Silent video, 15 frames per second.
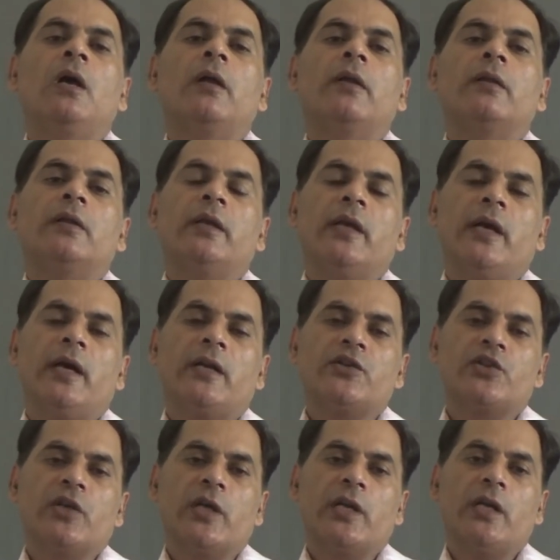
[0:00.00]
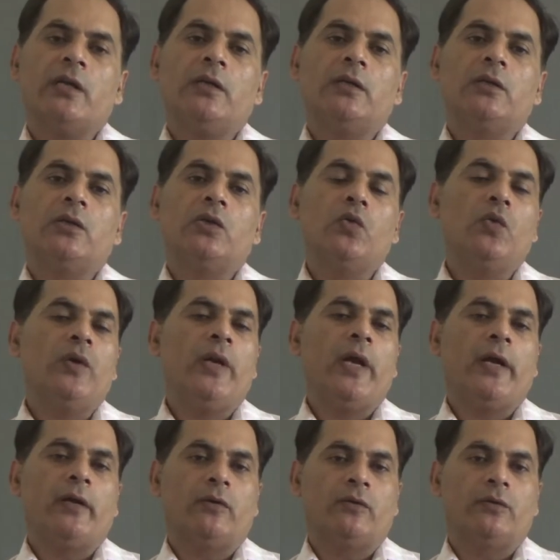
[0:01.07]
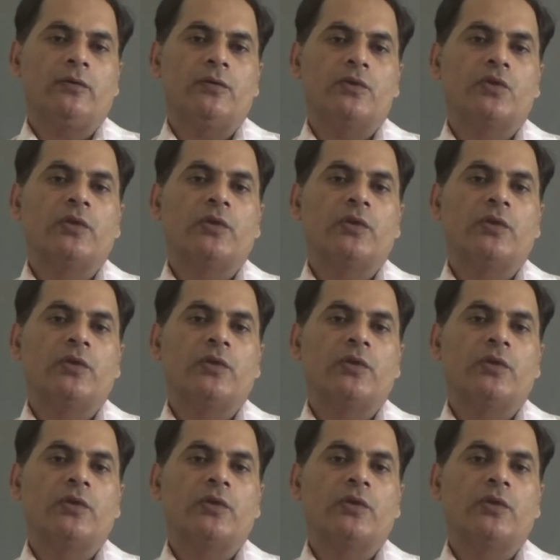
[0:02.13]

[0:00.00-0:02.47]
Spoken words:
they are sharing 2 electrons,